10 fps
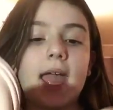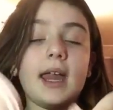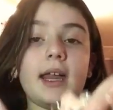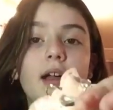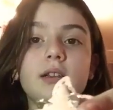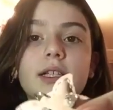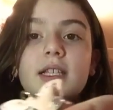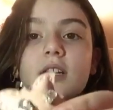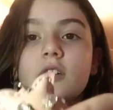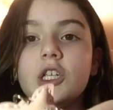And I got
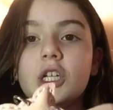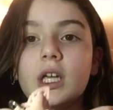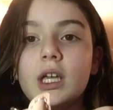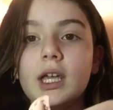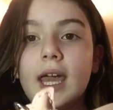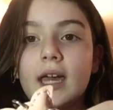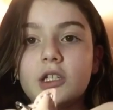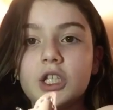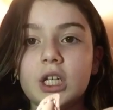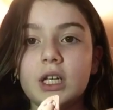this little
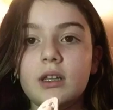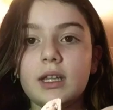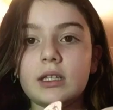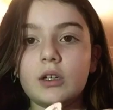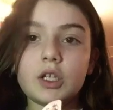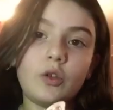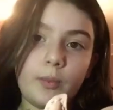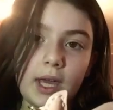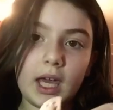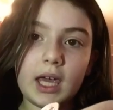cat chain that's
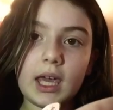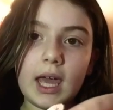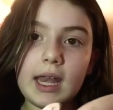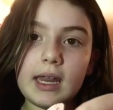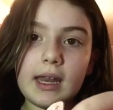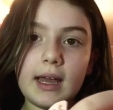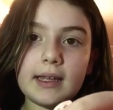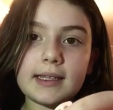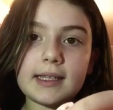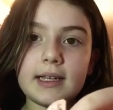also pink, and it
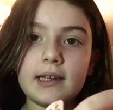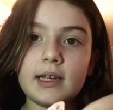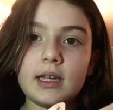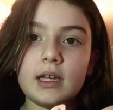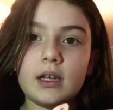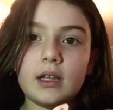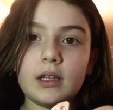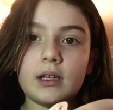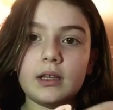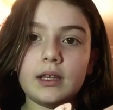has
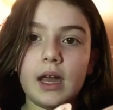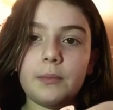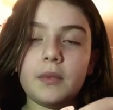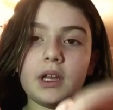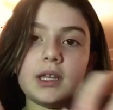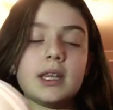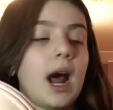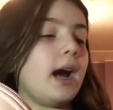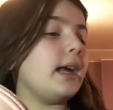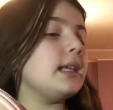diamond
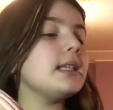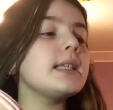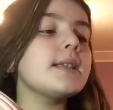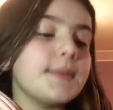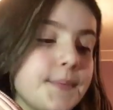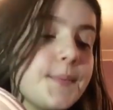eyes.